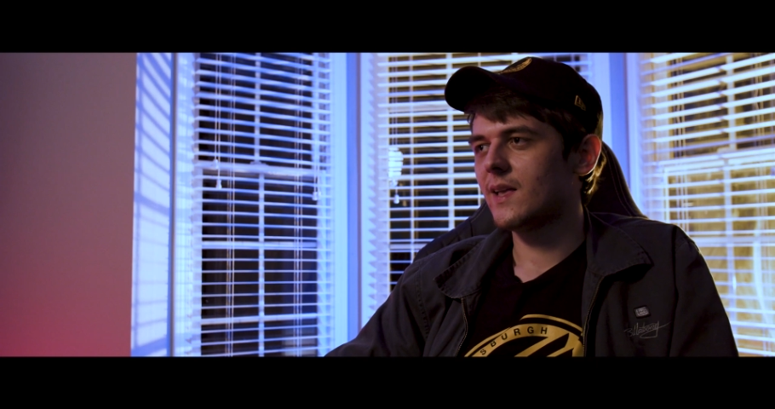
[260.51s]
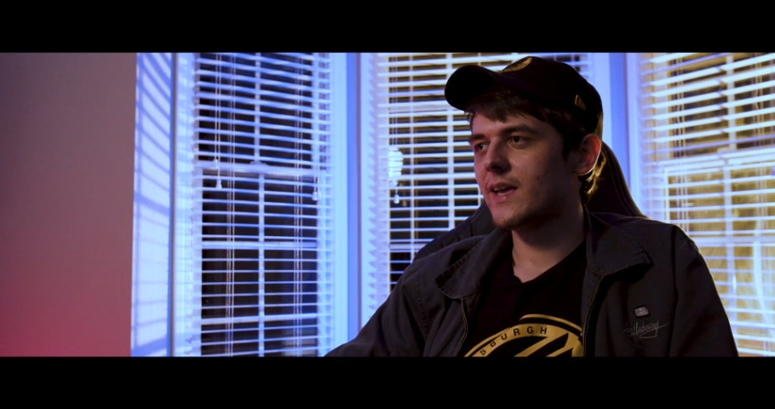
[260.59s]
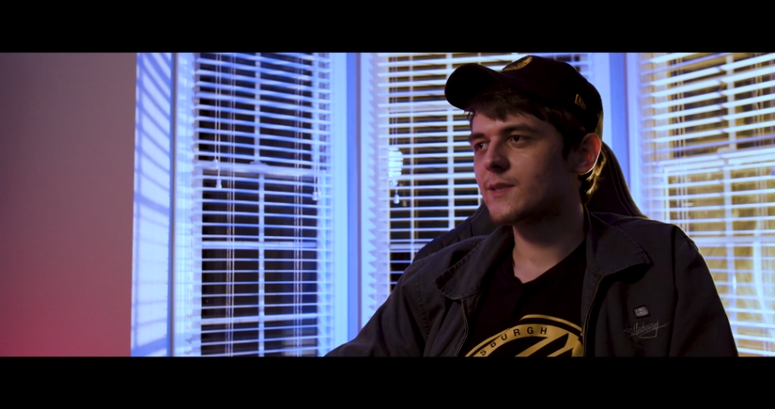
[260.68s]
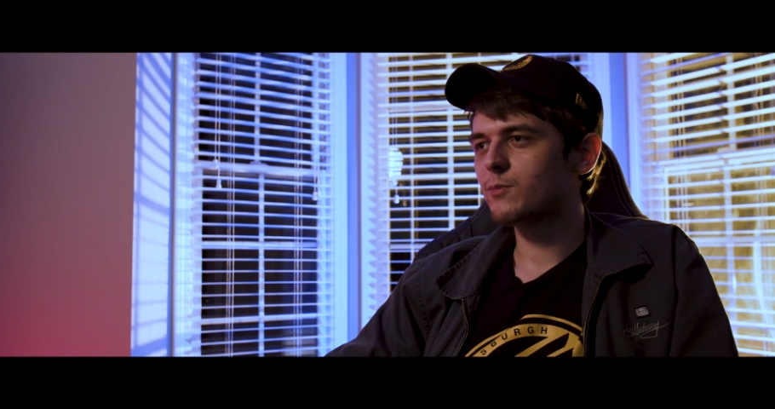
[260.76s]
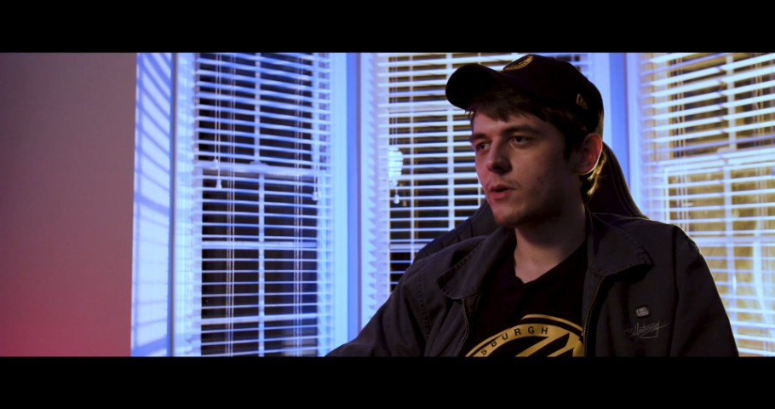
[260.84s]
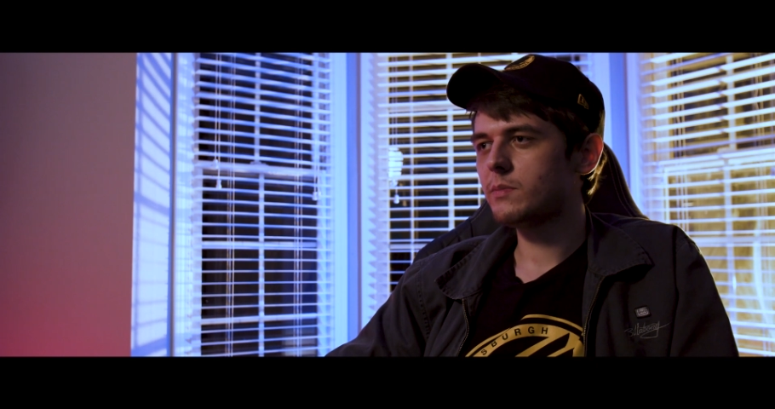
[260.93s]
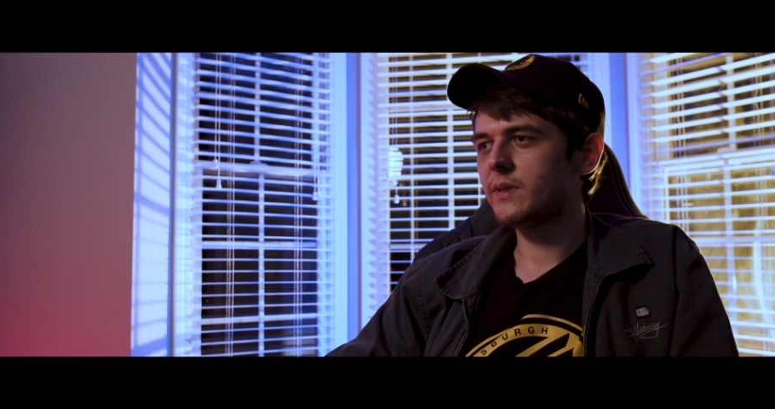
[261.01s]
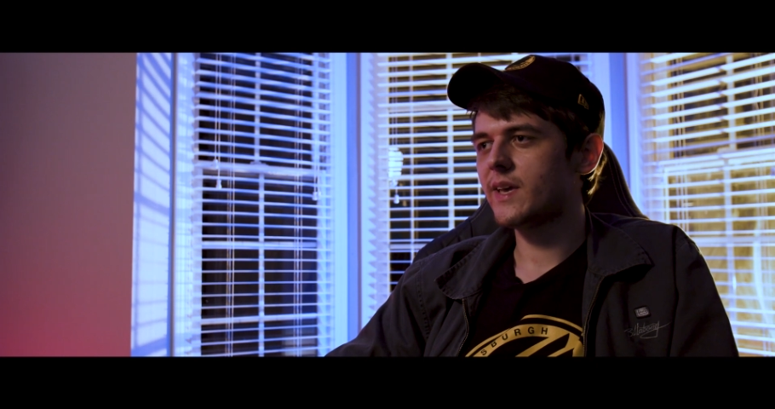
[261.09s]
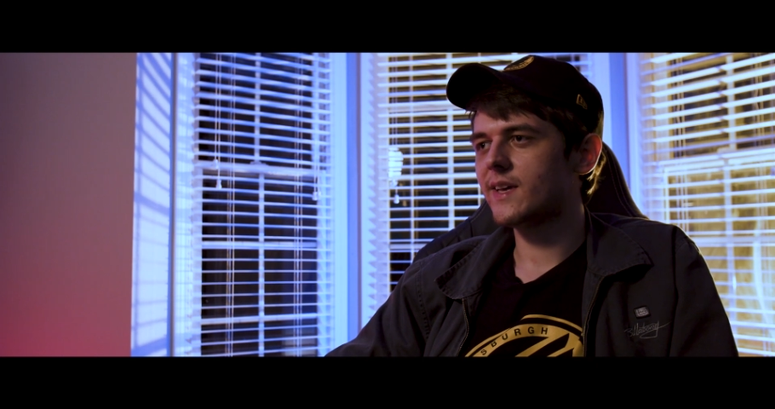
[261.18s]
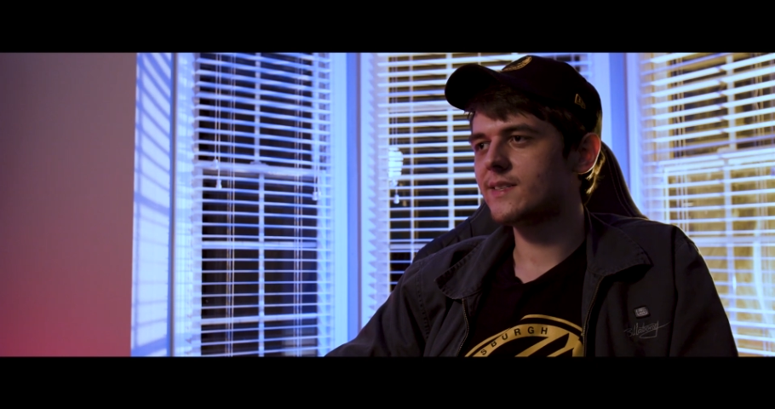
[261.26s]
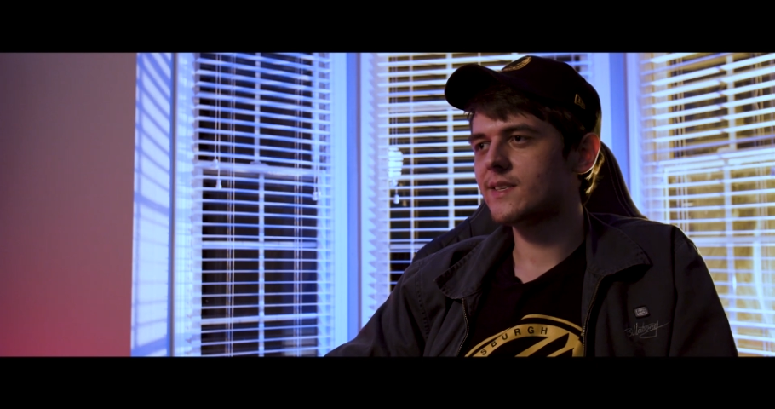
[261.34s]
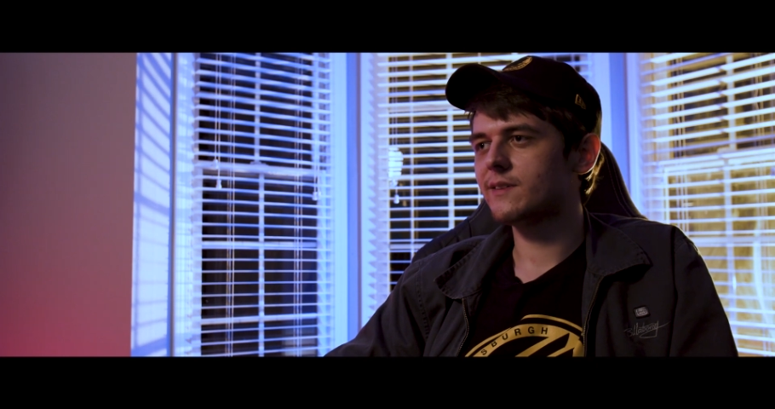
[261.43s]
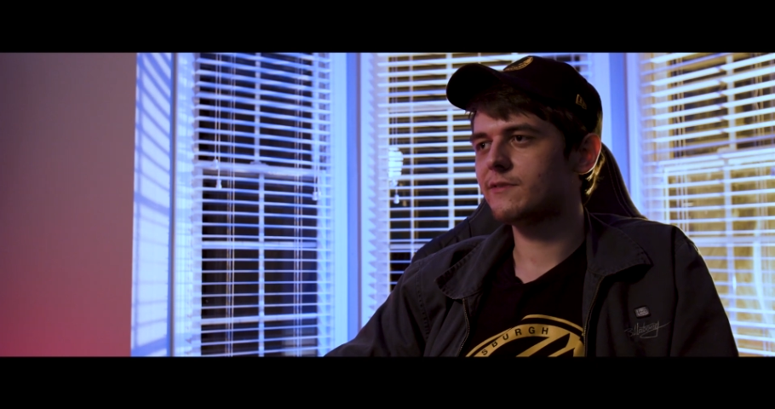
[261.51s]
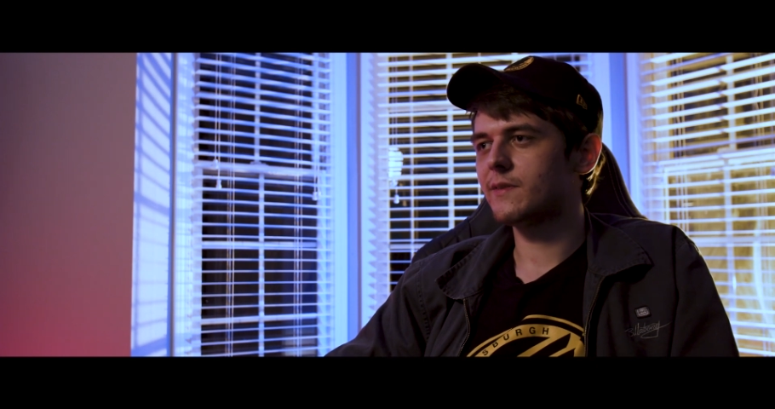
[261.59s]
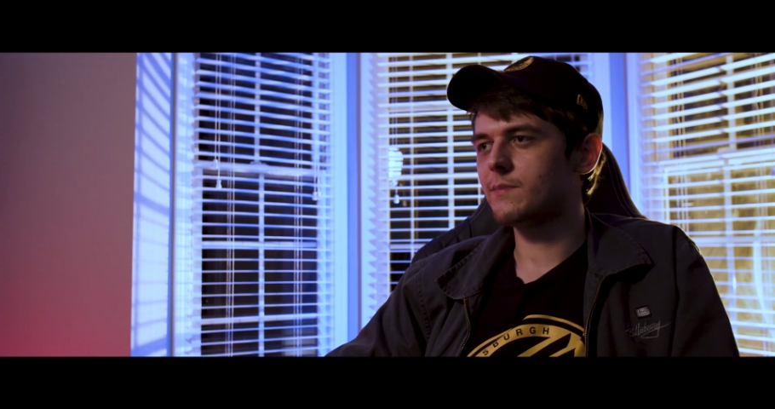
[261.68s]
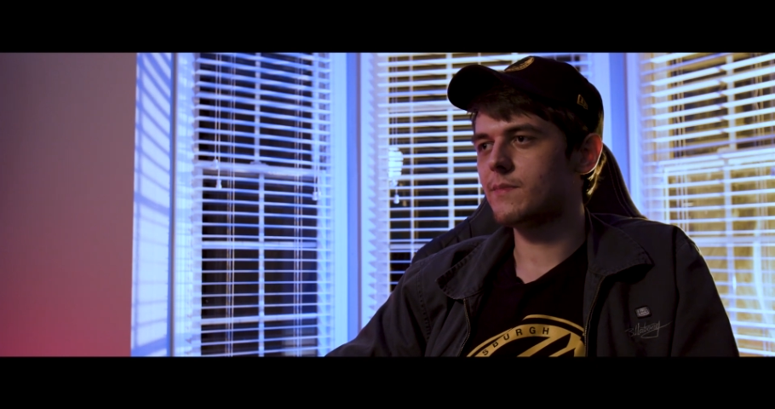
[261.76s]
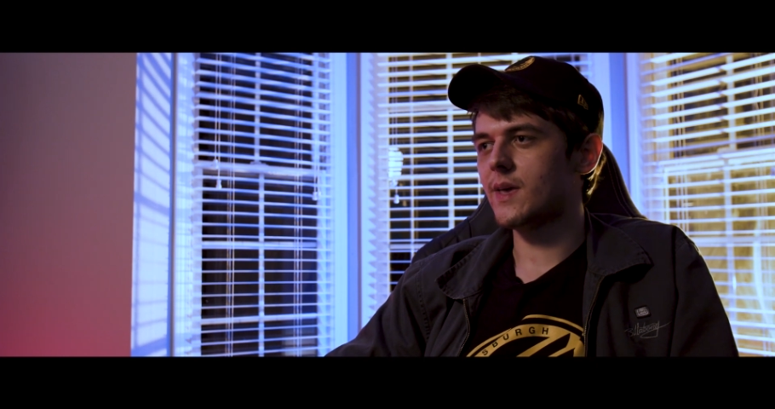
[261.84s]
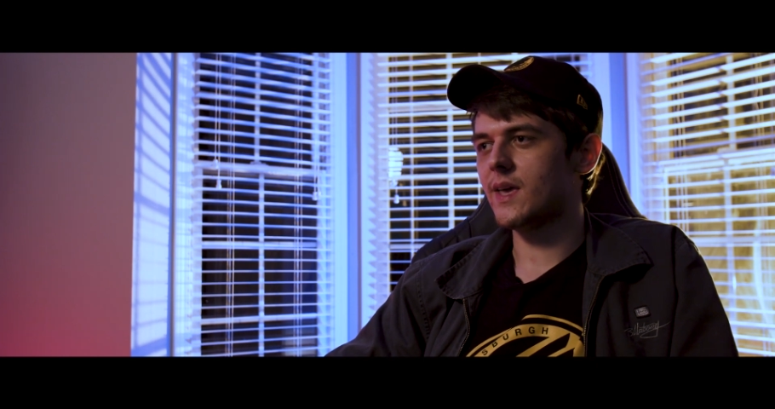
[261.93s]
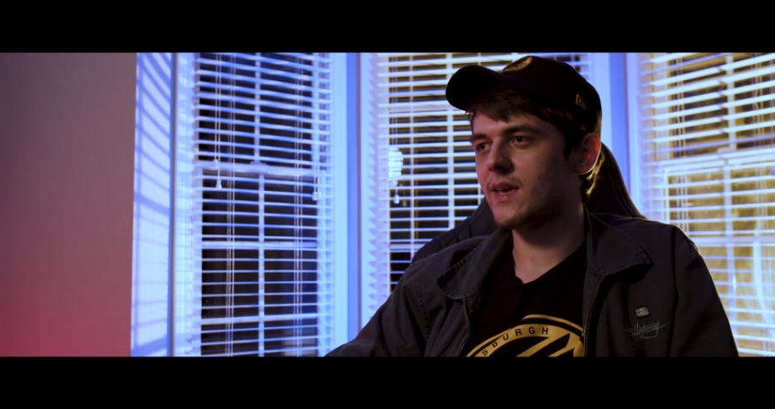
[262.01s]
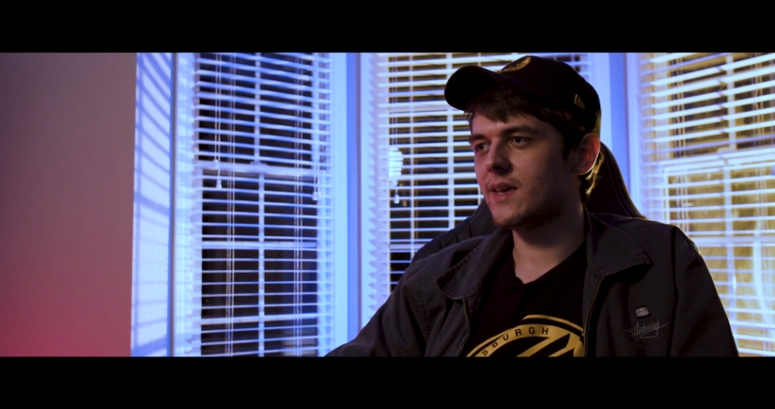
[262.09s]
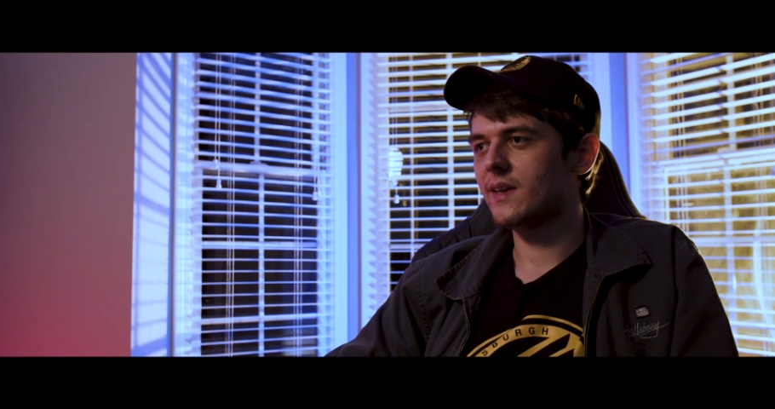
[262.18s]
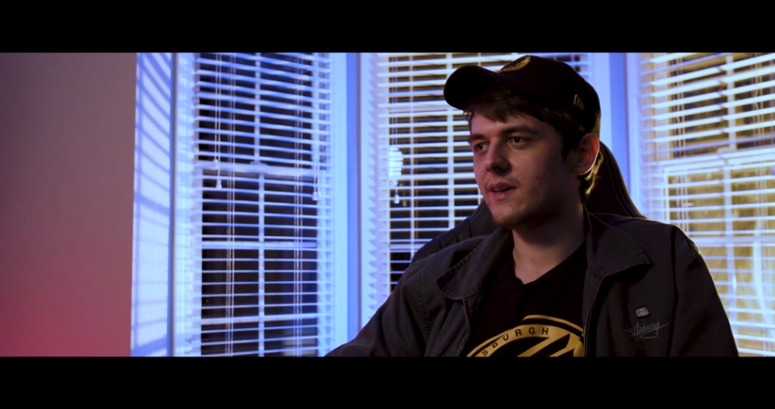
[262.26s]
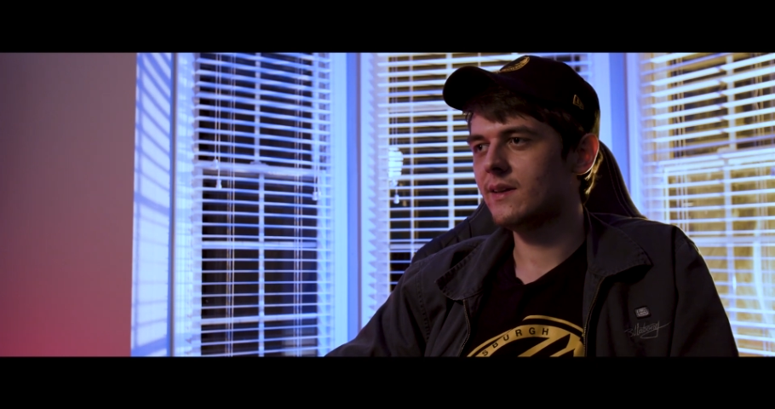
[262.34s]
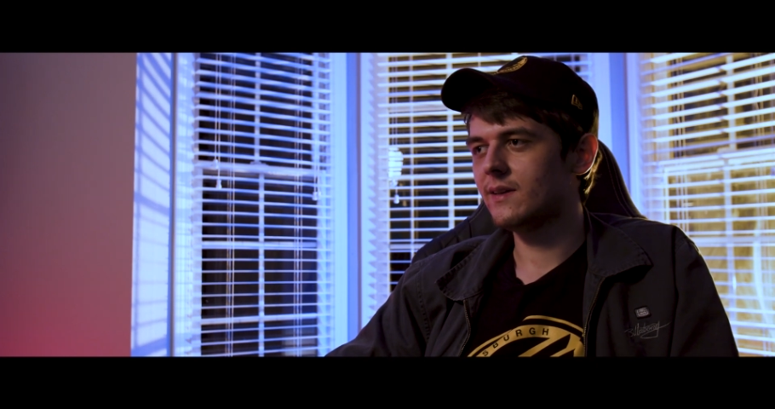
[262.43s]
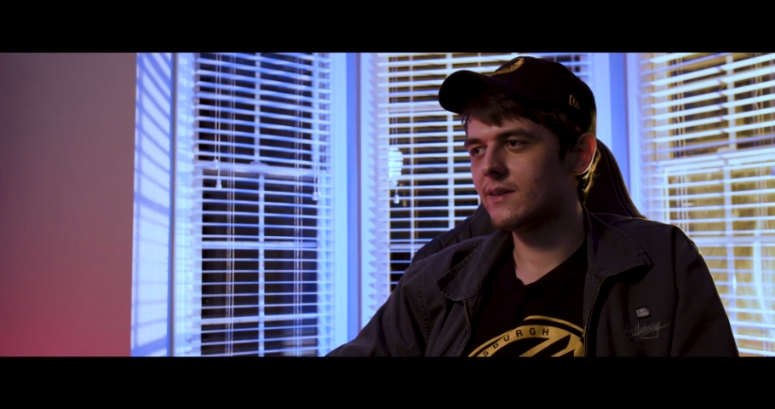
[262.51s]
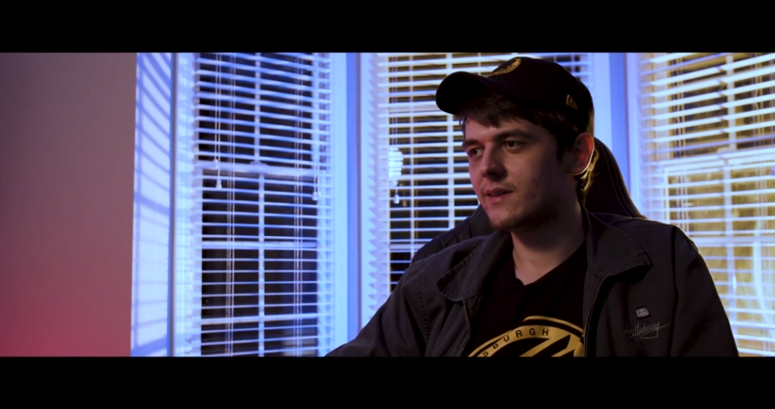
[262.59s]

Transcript: It's probably easier for me,